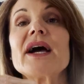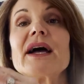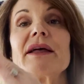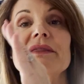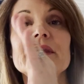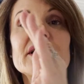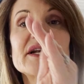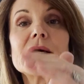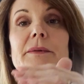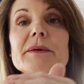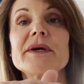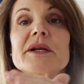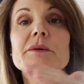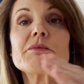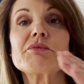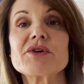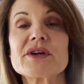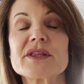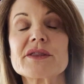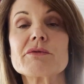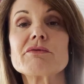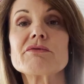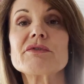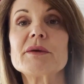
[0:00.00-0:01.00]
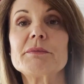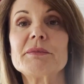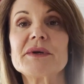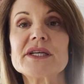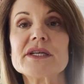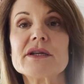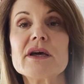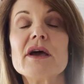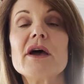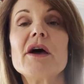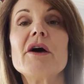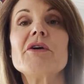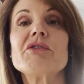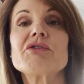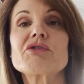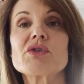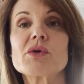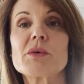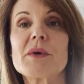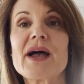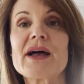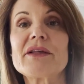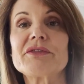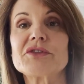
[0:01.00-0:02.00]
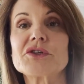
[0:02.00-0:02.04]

and then I'm going to bring the ribbon throughout